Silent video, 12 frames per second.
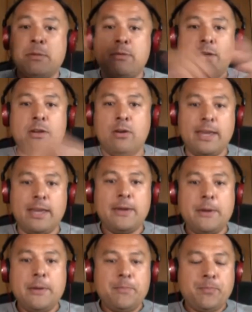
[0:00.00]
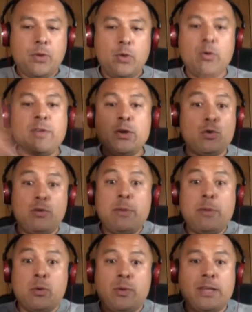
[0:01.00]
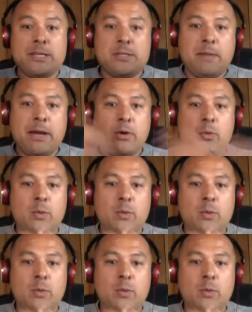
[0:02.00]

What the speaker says: if you like, or even criminal, it doesn't matter.